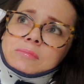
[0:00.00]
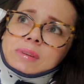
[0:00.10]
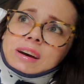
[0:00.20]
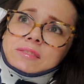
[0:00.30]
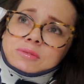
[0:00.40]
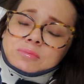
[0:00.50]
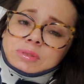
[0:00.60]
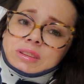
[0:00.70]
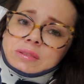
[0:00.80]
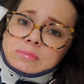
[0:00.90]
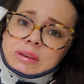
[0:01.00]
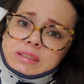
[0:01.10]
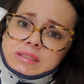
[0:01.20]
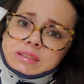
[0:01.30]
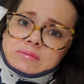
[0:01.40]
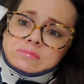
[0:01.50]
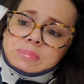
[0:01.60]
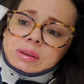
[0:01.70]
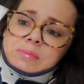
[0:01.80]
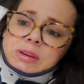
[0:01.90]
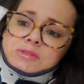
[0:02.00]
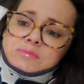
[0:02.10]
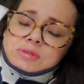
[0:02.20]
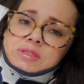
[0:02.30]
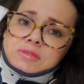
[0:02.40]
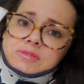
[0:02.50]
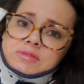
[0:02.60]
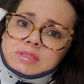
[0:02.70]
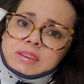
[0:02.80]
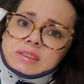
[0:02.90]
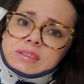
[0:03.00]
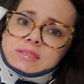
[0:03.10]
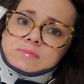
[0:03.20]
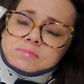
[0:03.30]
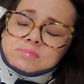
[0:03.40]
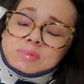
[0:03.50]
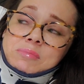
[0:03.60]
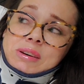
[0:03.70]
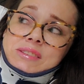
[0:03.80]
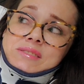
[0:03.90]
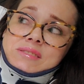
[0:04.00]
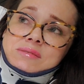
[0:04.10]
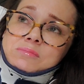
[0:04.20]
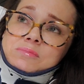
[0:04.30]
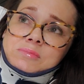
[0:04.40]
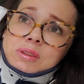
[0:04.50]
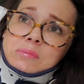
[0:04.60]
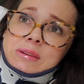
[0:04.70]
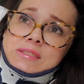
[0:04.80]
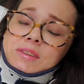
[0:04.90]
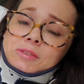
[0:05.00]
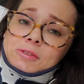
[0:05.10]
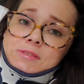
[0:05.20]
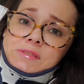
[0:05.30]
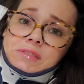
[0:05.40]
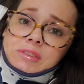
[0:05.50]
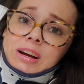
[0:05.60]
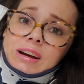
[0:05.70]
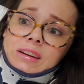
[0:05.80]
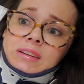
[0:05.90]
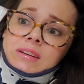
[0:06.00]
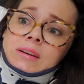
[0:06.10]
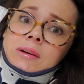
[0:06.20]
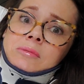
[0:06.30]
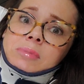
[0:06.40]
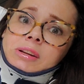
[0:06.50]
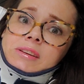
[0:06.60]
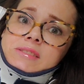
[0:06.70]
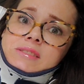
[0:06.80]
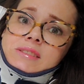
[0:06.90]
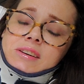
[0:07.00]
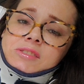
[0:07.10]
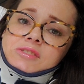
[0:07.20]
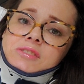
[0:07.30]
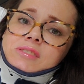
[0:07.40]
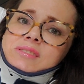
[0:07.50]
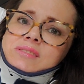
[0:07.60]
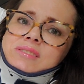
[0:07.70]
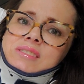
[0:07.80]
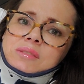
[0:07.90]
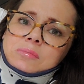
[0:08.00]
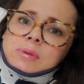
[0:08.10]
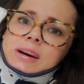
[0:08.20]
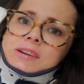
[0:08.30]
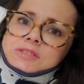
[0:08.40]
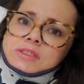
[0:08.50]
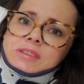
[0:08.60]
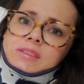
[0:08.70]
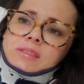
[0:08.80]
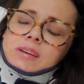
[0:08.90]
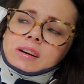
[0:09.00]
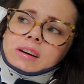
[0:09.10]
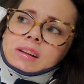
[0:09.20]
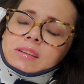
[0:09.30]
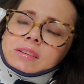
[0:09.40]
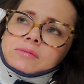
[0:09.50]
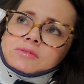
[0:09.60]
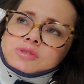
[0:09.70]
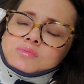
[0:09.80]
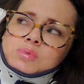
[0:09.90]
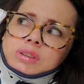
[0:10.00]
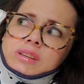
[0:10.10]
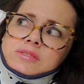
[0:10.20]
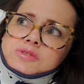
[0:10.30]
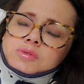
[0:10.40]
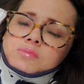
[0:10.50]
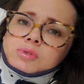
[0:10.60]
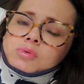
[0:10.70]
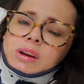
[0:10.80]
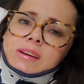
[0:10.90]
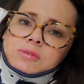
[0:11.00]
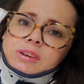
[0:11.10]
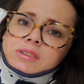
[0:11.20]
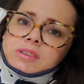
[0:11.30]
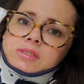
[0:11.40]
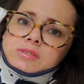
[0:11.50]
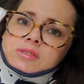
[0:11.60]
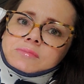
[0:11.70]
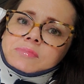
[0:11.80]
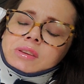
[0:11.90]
I have a really amazing pain management doctor. He's the best, one of the best doctors I've ever had, but he's intelligent and, and compassionate, kind, and just really just great, great doctor.